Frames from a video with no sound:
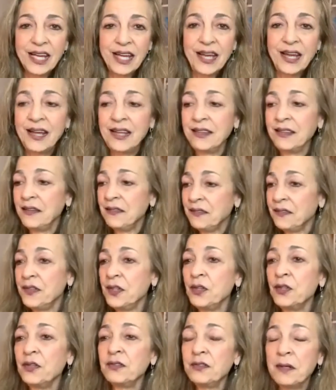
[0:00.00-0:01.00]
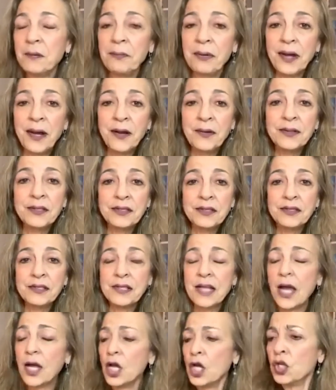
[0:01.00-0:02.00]
and the fear of the parent is
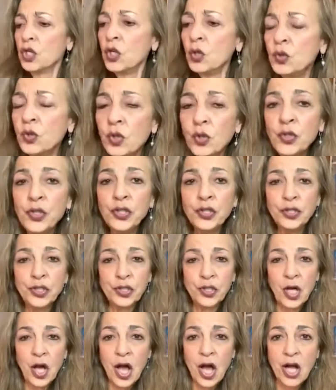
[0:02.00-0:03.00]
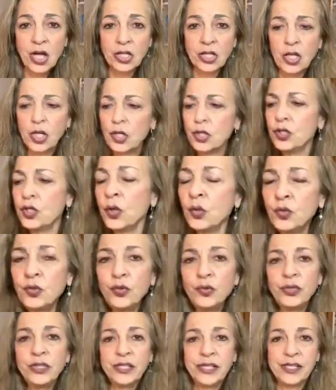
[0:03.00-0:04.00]
like, don't go near the dog, don't
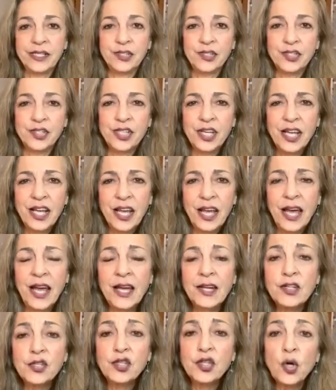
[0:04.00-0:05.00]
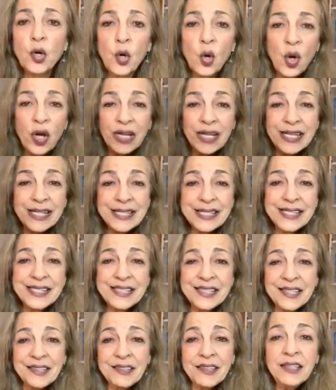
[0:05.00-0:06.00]
do this. And so
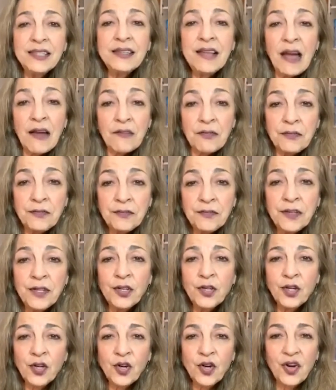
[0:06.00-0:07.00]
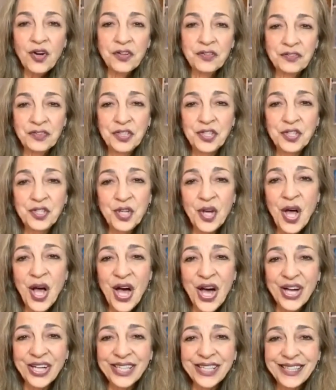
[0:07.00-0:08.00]
instilling that fear of the
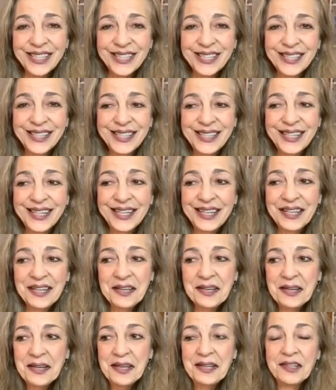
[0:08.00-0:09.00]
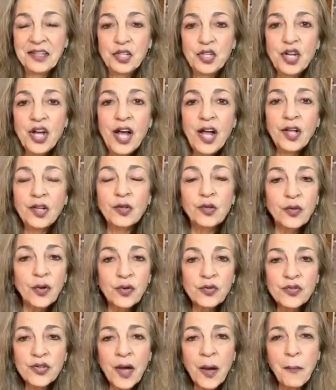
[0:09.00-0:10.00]
dog, and the child
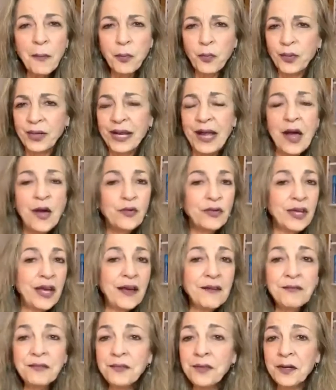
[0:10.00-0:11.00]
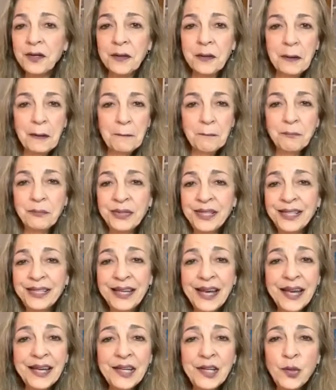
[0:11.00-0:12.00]
grows up without ever being
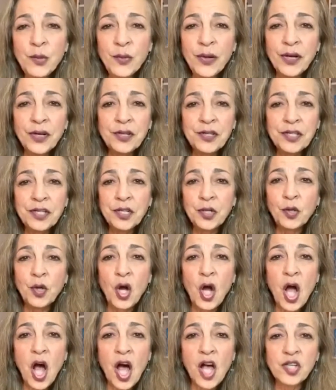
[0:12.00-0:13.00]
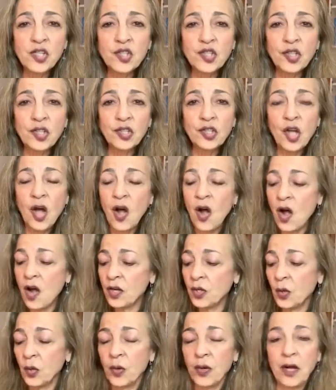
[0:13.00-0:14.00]
anywhere near a hostile
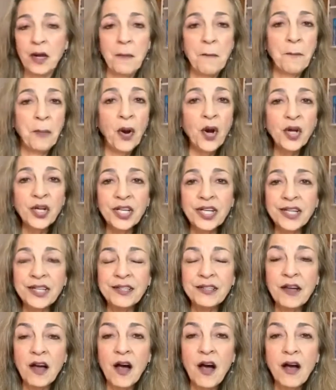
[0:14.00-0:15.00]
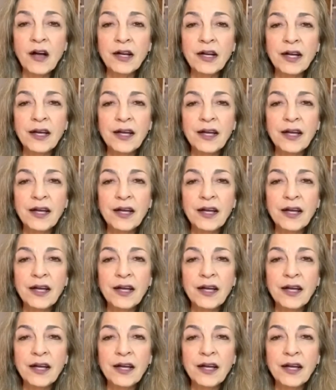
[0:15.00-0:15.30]
dog or a barking dog.